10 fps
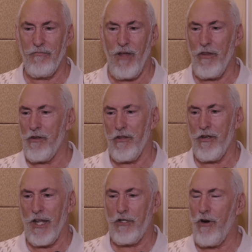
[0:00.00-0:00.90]
other
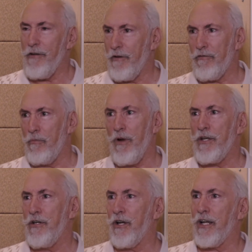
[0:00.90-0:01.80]
than like driving from
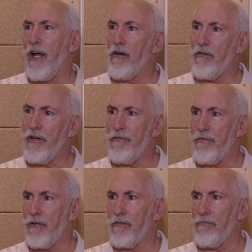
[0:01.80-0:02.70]
Red Deer to Calgary
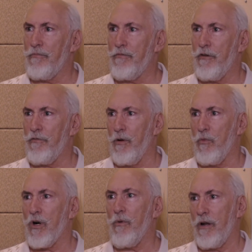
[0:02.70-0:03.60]
for film
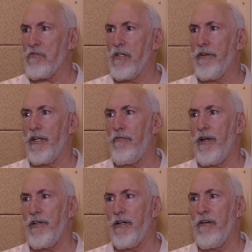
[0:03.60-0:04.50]
work when I was living in
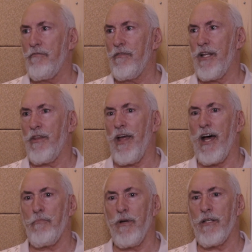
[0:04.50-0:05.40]
Red Deer, did
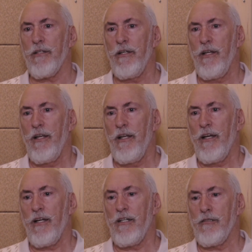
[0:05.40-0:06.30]
that. But
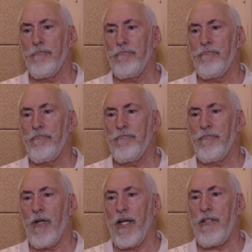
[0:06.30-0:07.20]

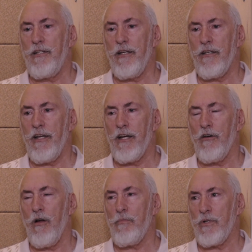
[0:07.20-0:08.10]
I did get
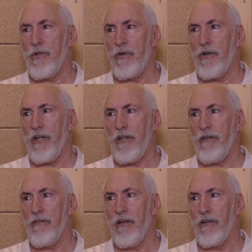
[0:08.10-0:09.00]
an
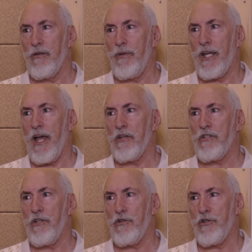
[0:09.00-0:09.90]
opportunity to be
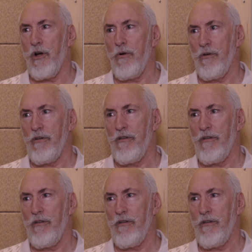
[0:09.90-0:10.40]
cast in a show,